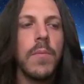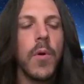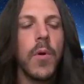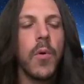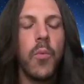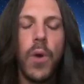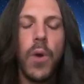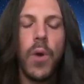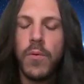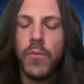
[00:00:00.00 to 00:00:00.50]

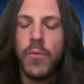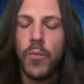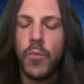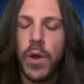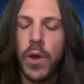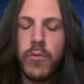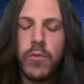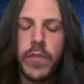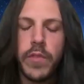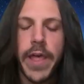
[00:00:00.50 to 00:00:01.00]
But what
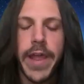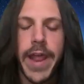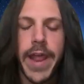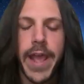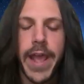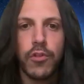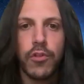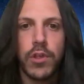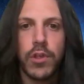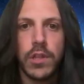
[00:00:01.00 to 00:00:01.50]
will that
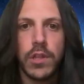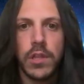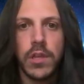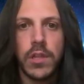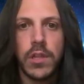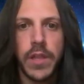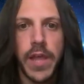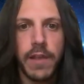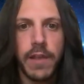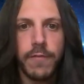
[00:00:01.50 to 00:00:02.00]
actually
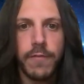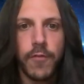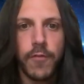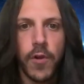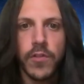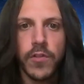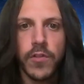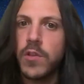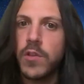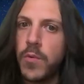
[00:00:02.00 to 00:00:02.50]
look like
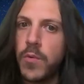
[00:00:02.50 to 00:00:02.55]
for us?